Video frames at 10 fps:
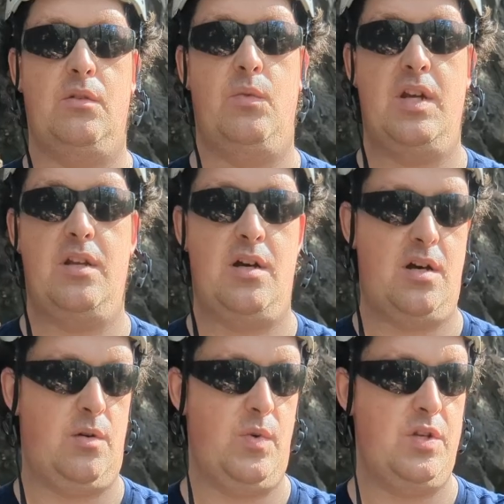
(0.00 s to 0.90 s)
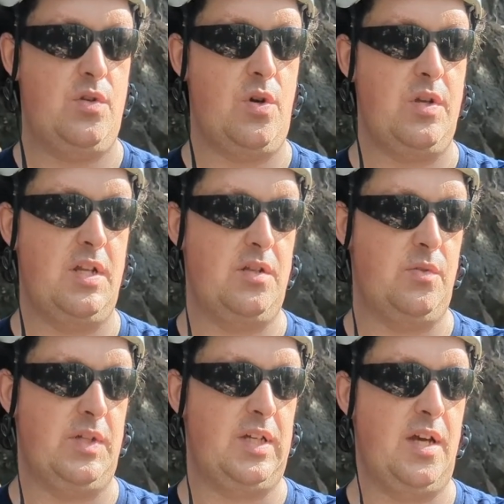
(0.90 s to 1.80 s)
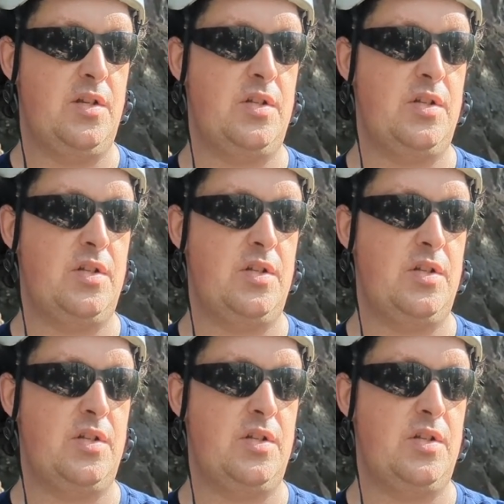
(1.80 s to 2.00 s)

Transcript: when you don't need it to engage.